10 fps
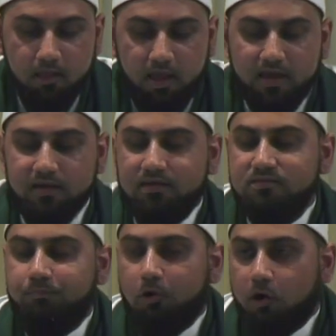and it is
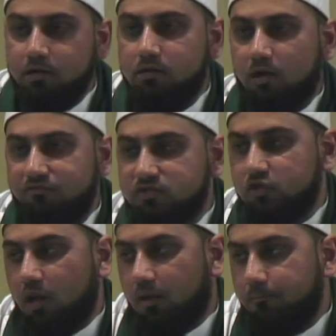part of the
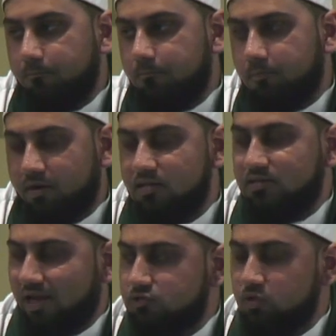salah, right? It is
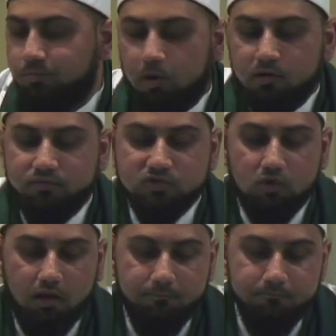actually part of the salah.